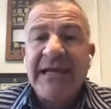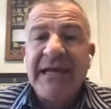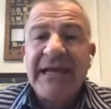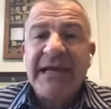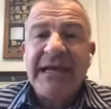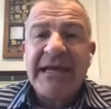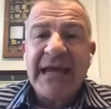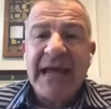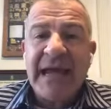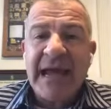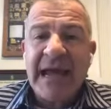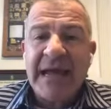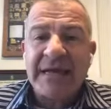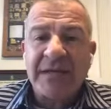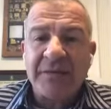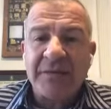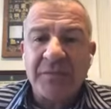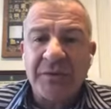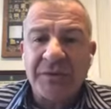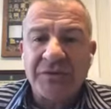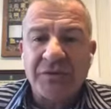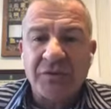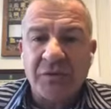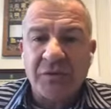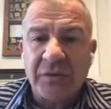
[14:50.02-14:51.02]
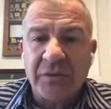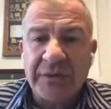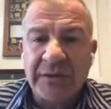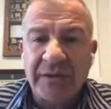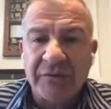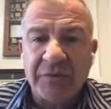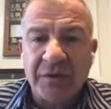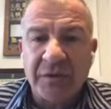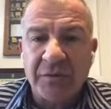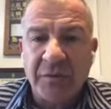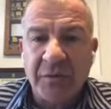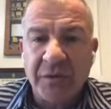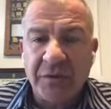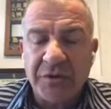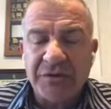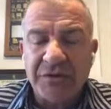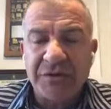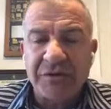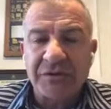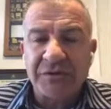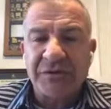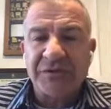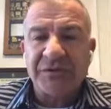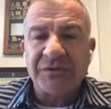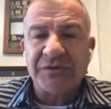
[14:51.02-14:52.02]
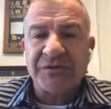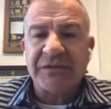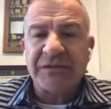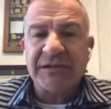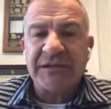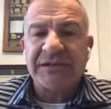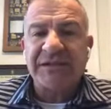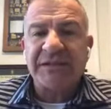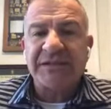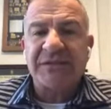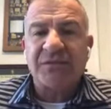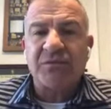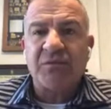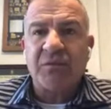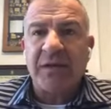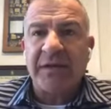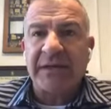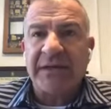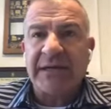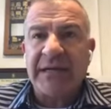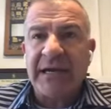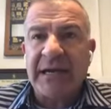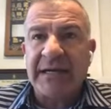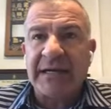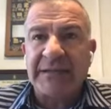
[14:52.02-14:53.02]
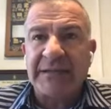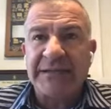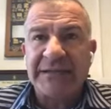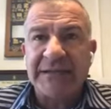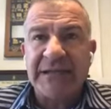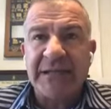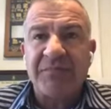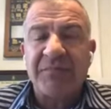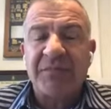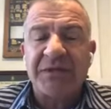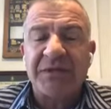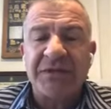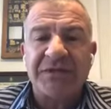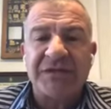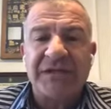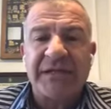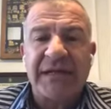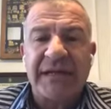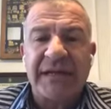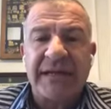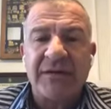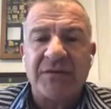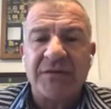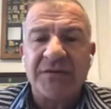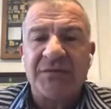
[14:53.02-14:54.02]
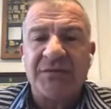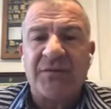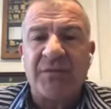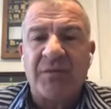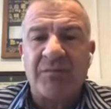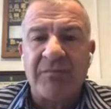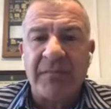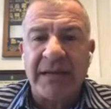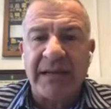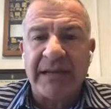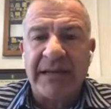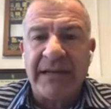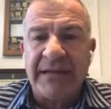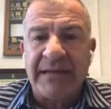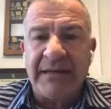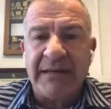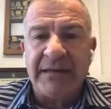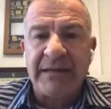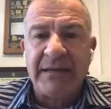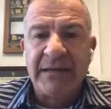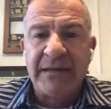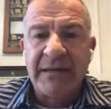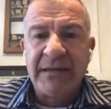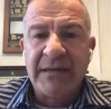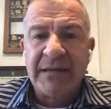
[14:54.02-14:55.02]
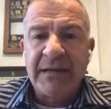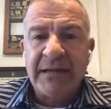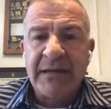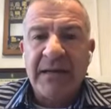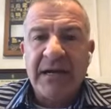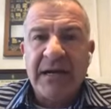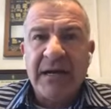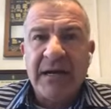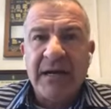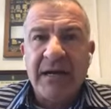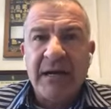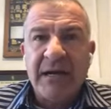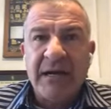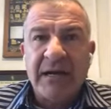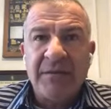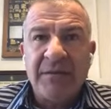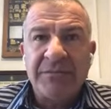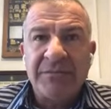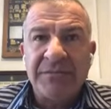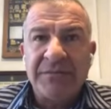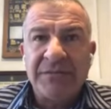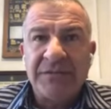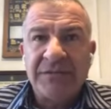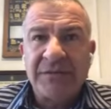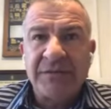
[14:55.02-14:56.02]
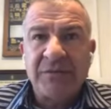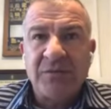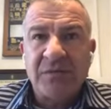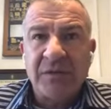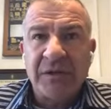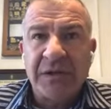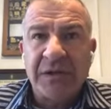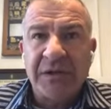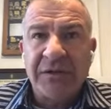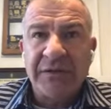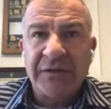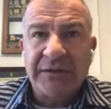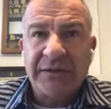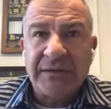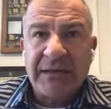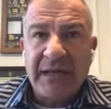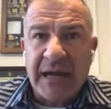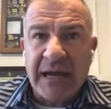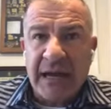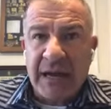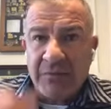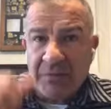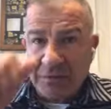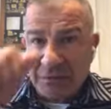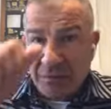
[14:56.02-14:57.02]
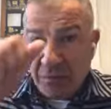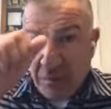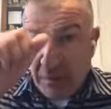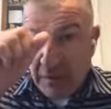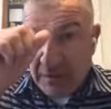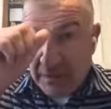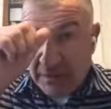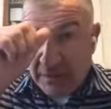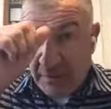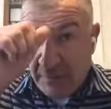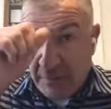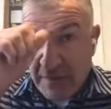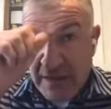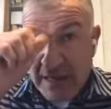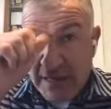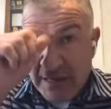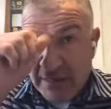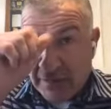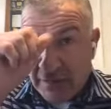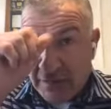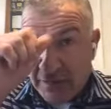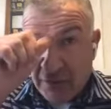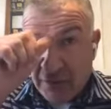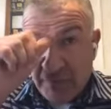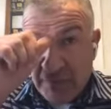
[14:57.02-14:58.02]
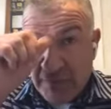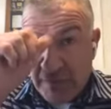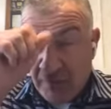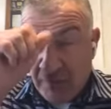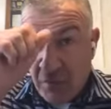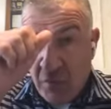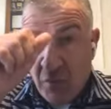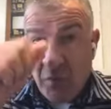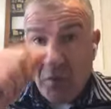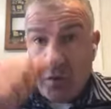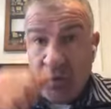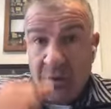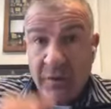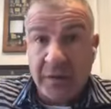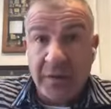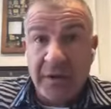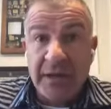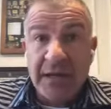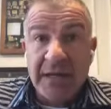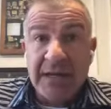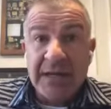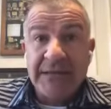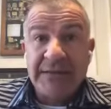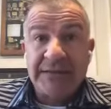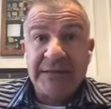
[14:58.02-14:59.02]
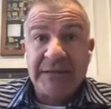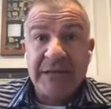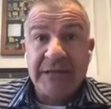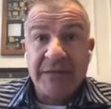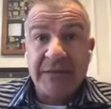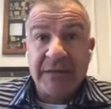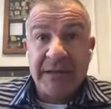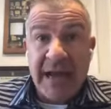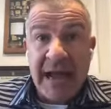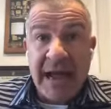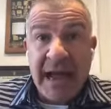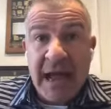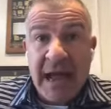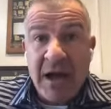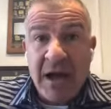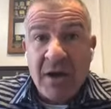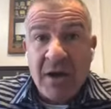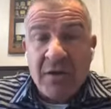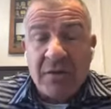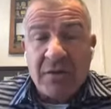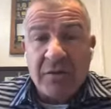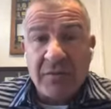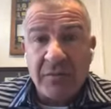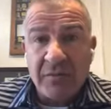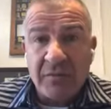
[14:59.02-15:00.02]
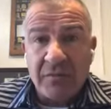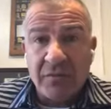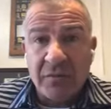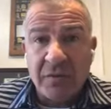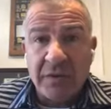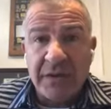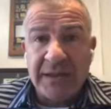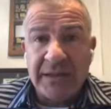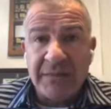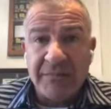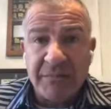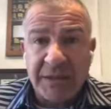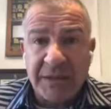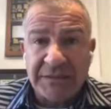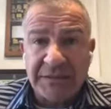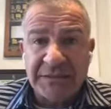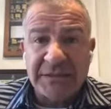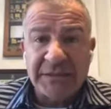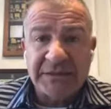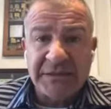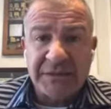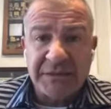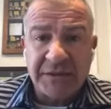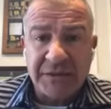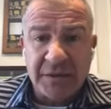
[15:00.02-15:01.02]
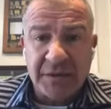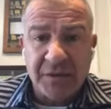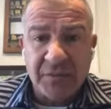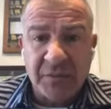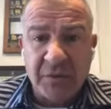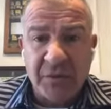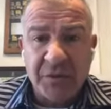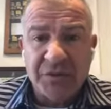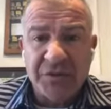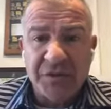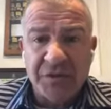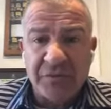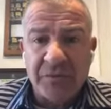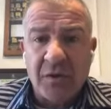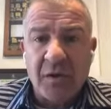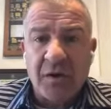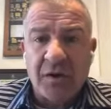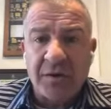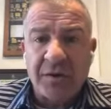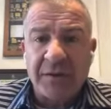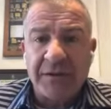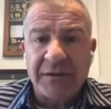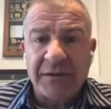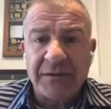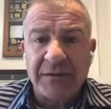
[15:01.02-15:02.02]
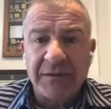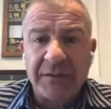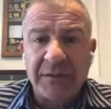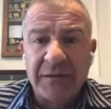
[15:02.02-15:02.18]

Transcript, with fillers: He had the majority of commercial. So this is what kind of tipped the scales for me um, to where I was willing to pay a little bit more to now really bust into the commercial market.